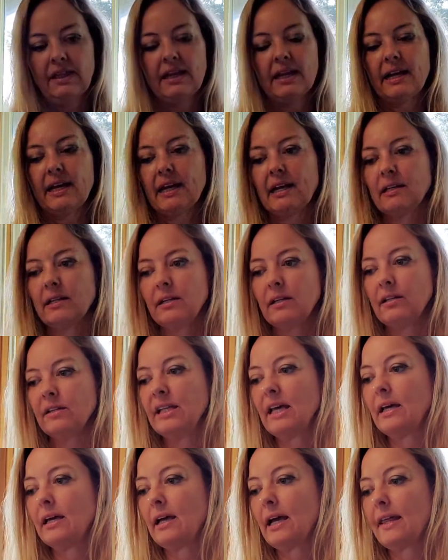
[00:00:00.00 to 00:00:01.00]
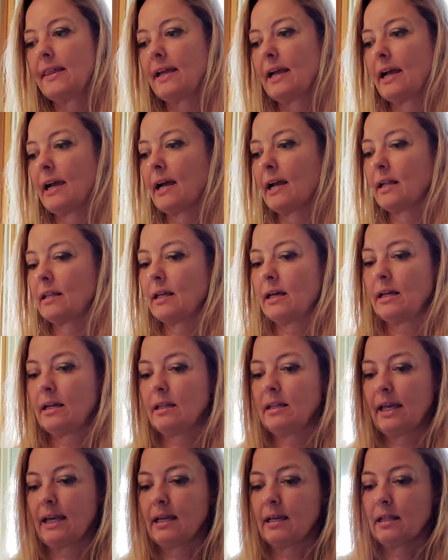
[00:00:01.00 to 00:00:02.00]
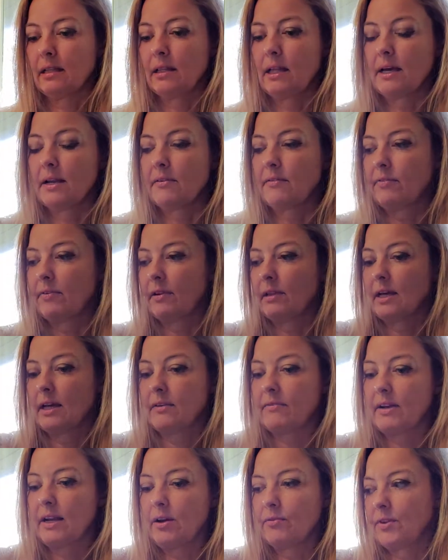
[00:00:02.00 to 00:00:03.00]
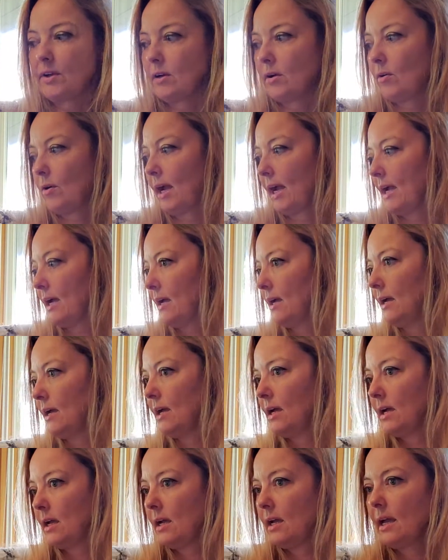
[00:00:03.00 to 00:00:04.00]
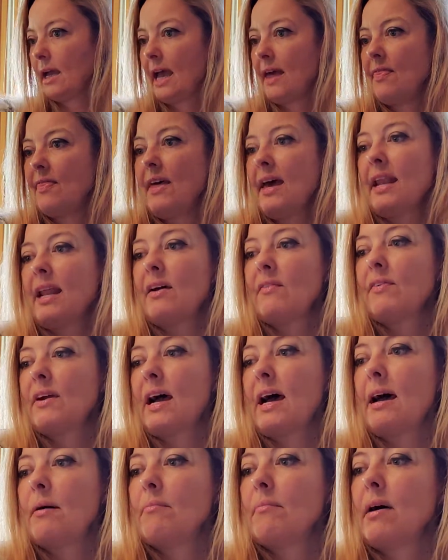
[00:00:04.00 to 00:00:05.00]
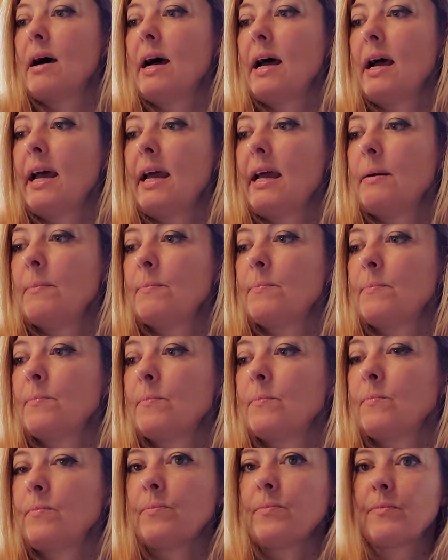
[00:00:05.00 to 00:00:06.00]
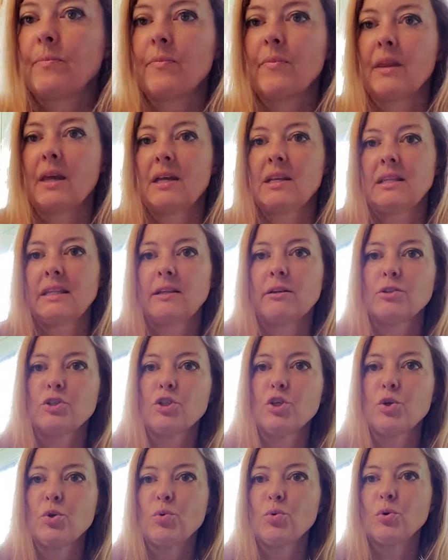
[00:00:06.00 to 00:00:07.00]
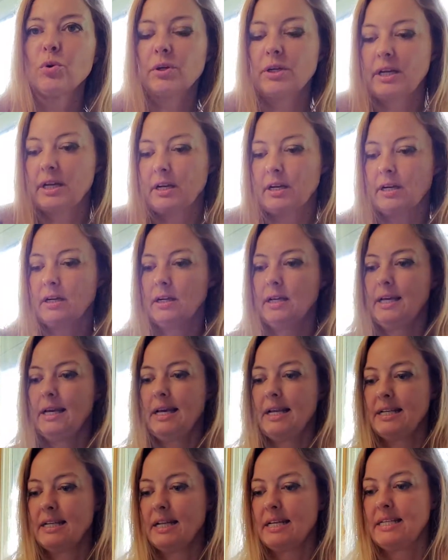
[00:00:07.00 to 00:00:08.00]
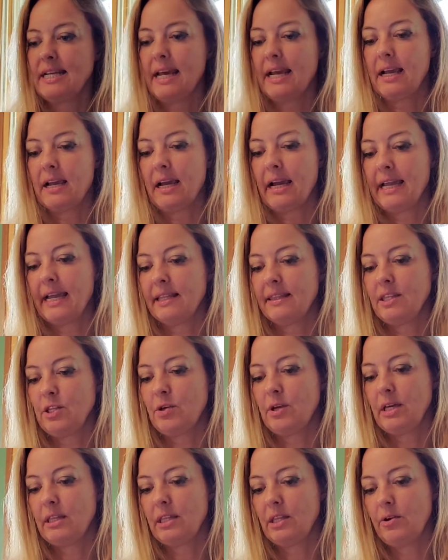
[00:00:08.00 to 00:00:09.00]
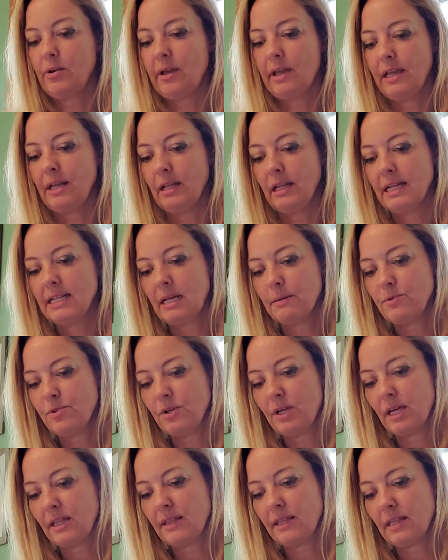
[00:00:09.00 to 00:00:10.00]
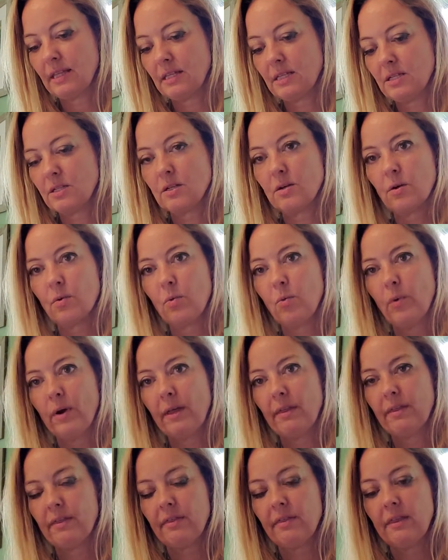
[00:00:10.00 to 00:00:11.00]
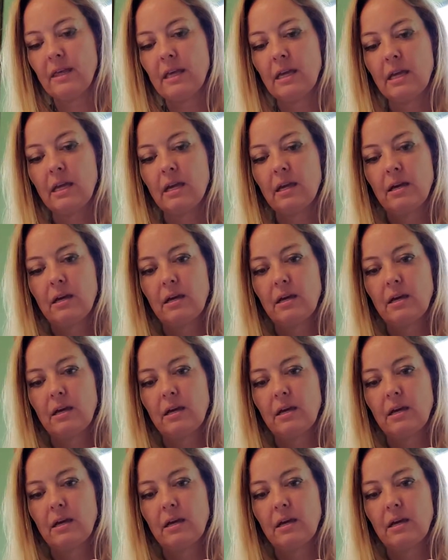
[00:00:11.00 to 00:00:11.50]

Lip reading: I think I got a lot of it out there. Okay. And then I've got my little tool here to take, a lot of times you get this with the